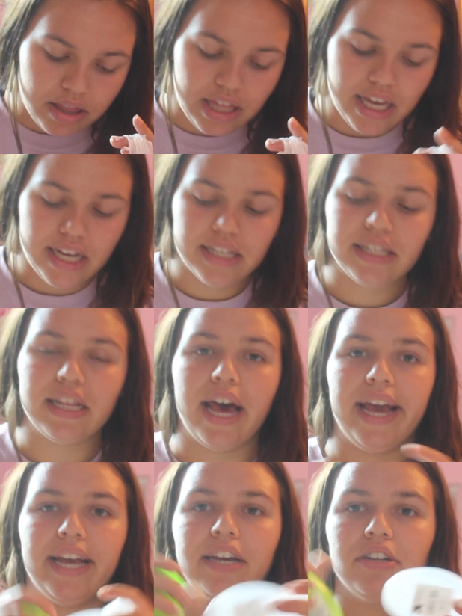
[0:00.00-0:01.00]
these
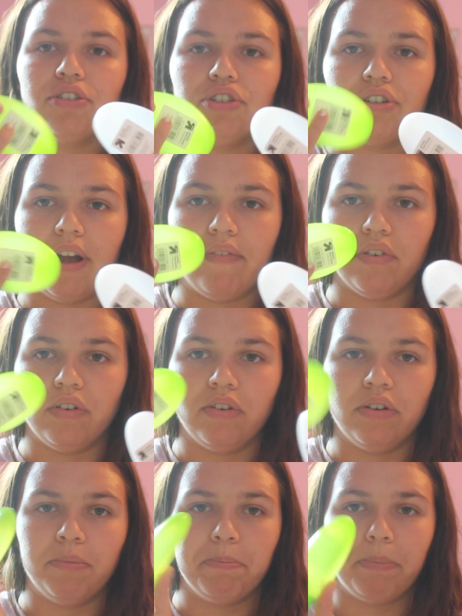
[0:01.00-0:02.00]
like
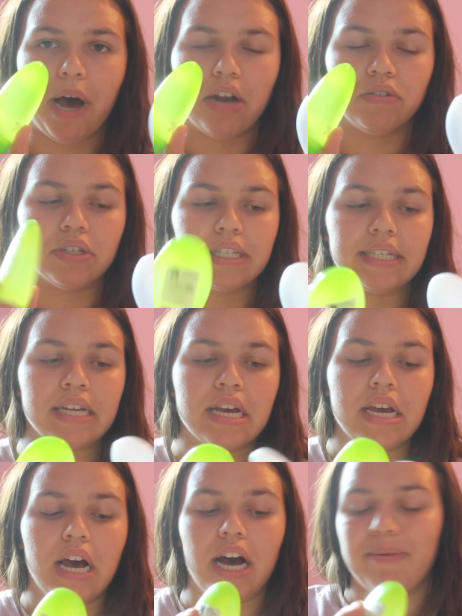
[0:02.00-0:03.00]
travel bottles.
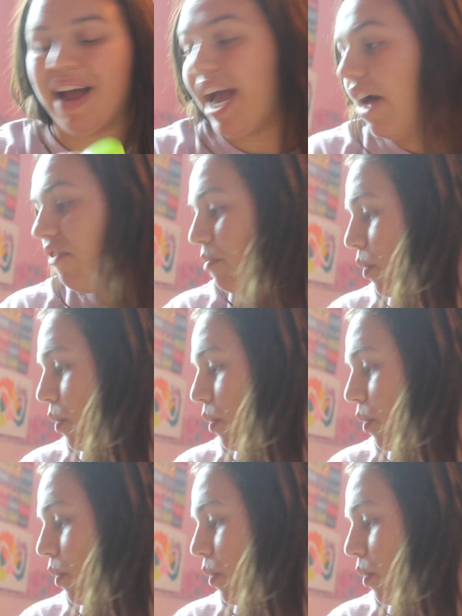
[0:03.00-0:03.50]
I have